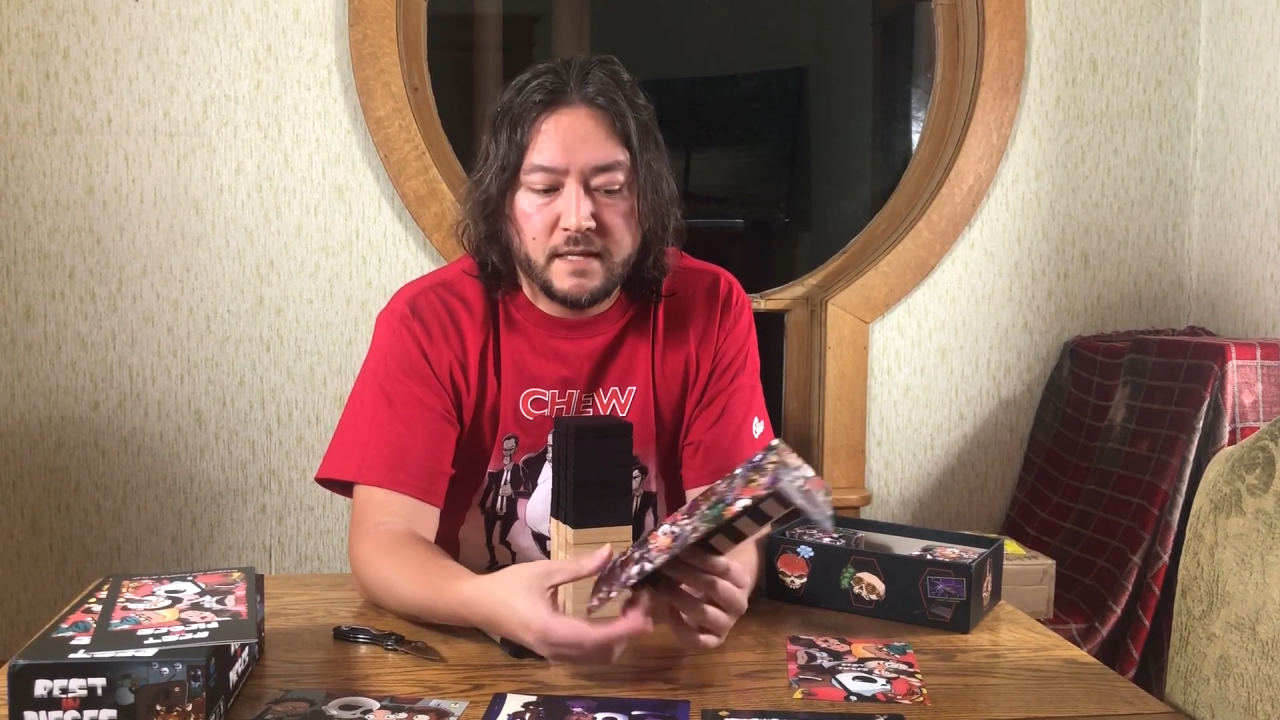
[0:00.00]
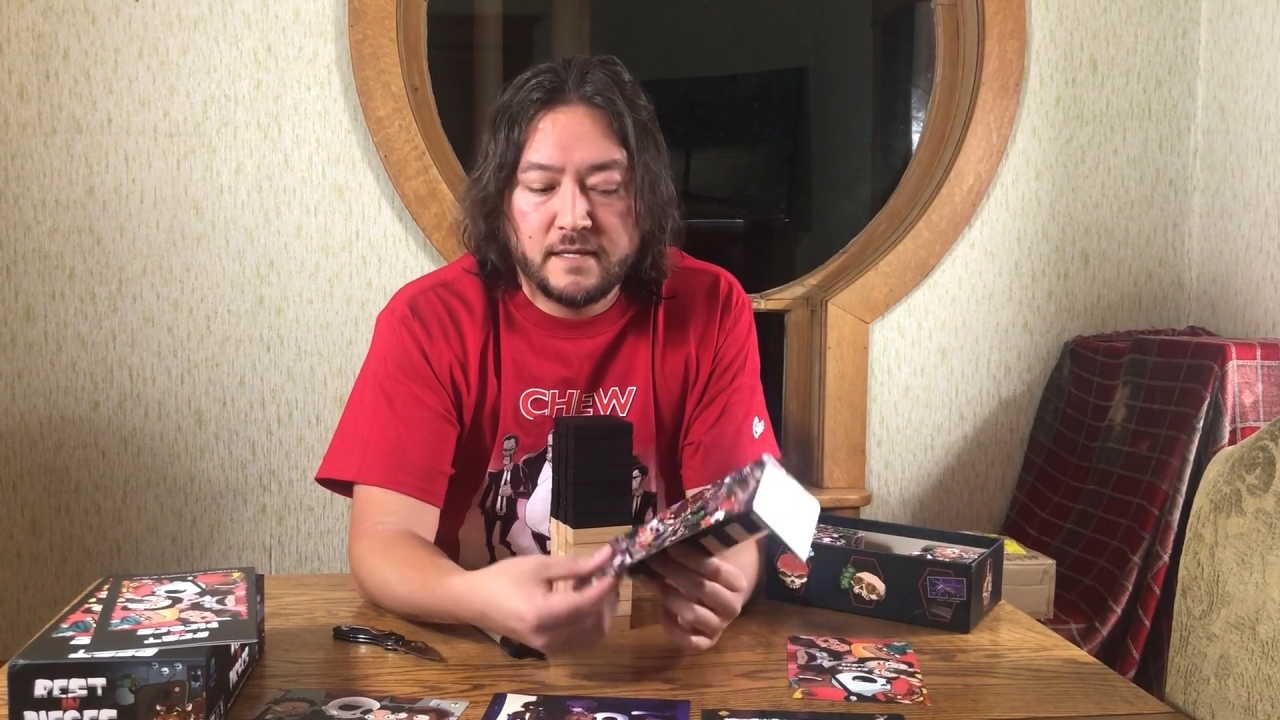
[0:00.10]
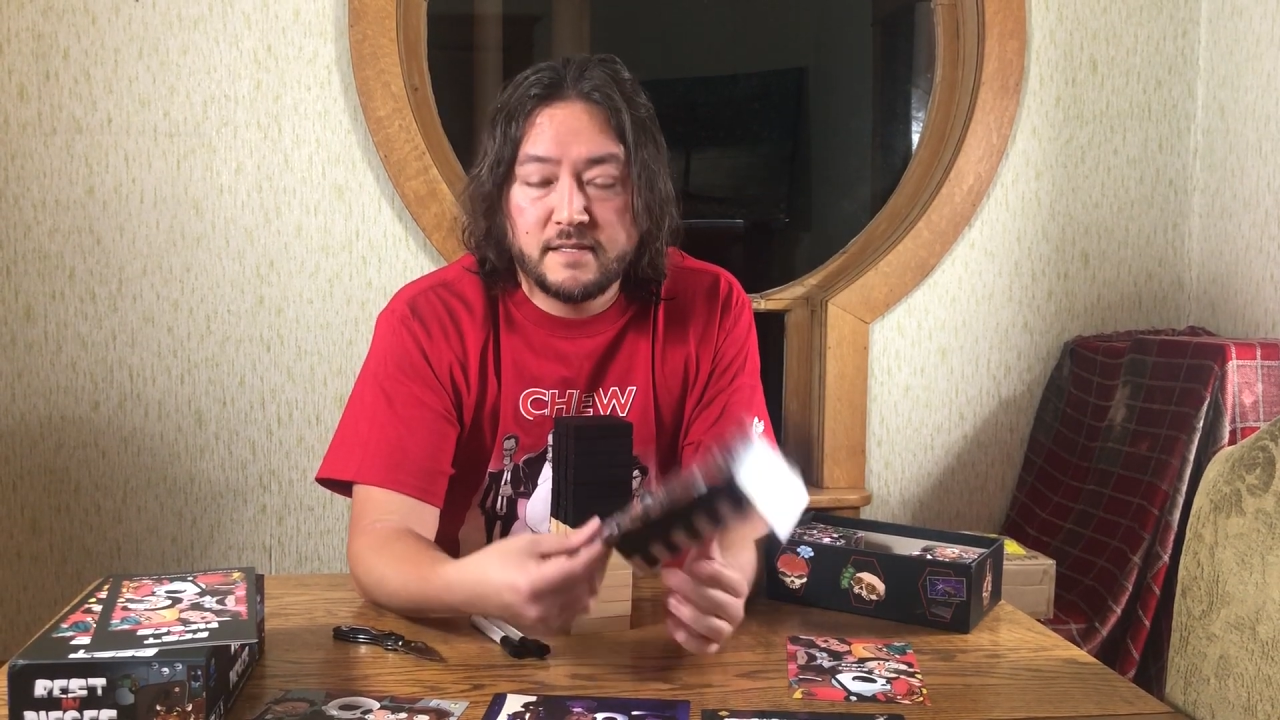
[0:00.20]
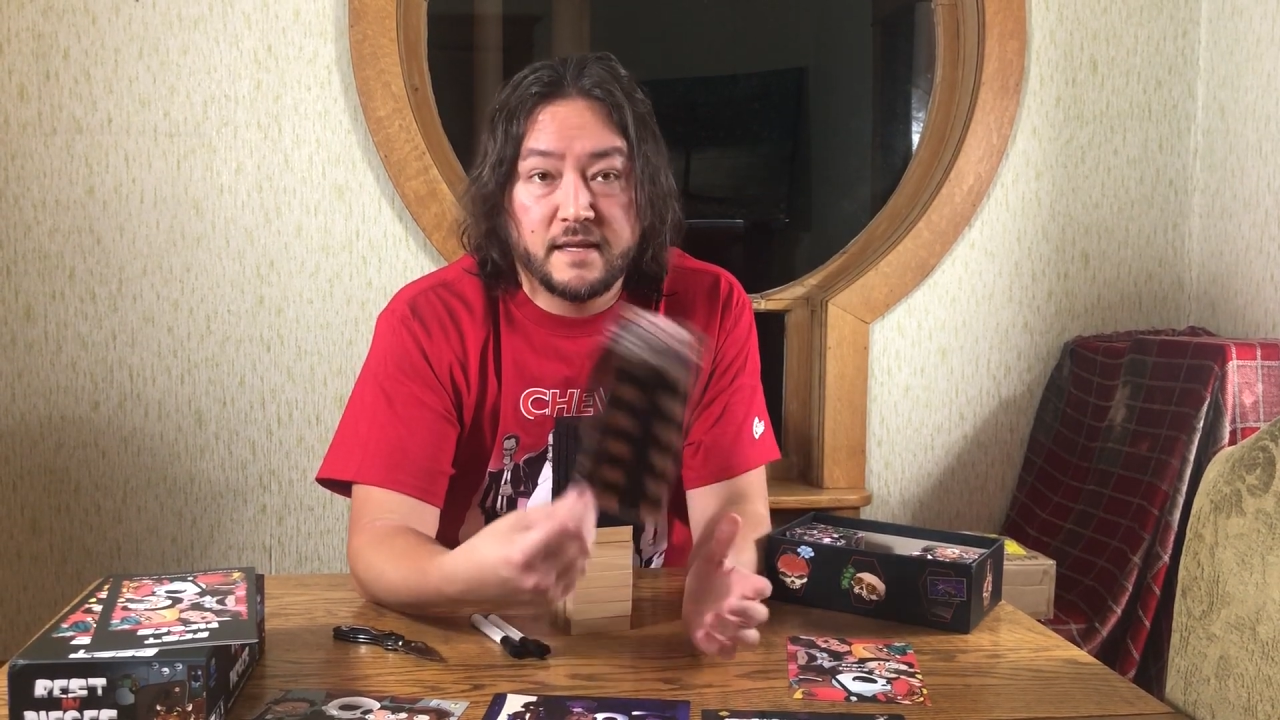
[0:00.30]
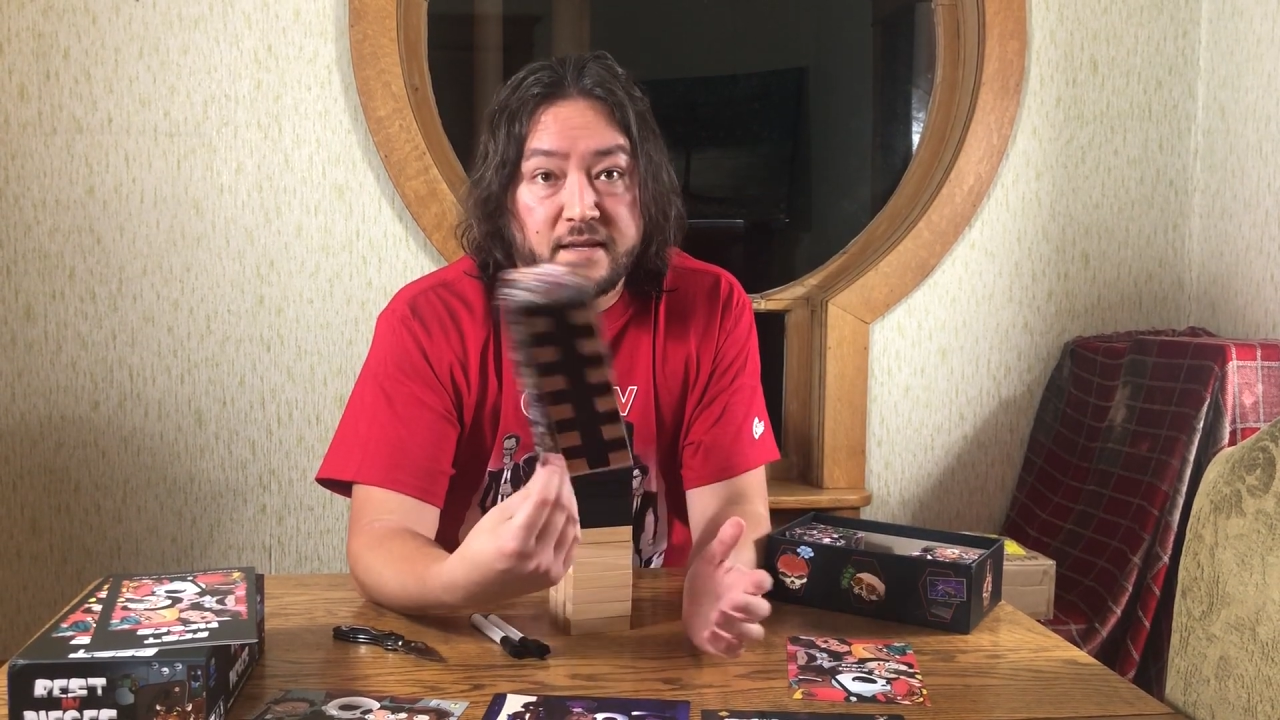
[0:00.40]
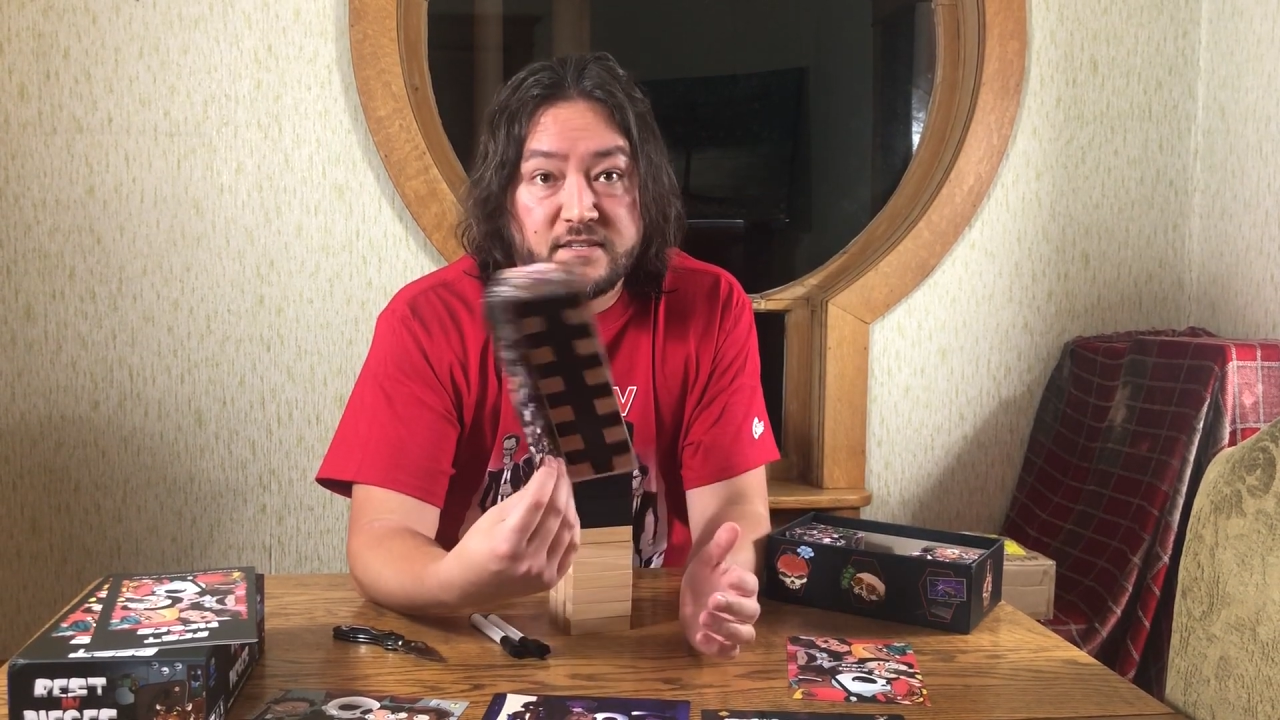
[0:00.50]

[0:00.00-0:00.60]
This thing is